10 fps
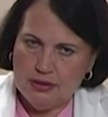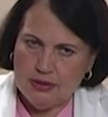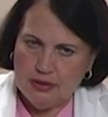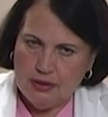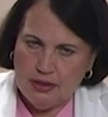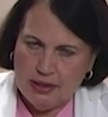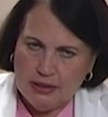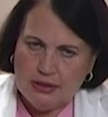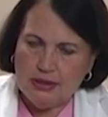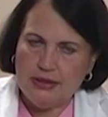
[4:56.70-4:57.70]
the
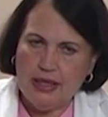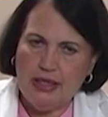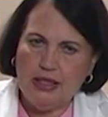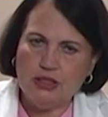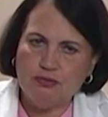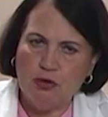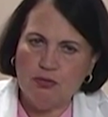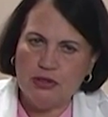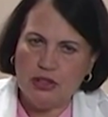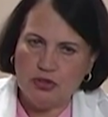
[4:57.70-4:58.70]
instantaneous
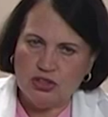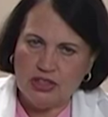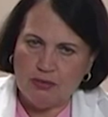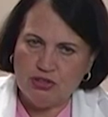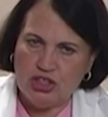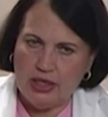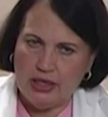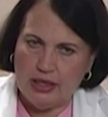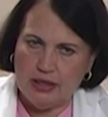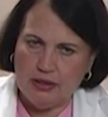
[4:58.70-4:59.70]
moment that you stop
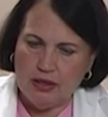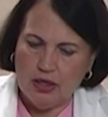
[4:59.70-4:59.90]
shaking it,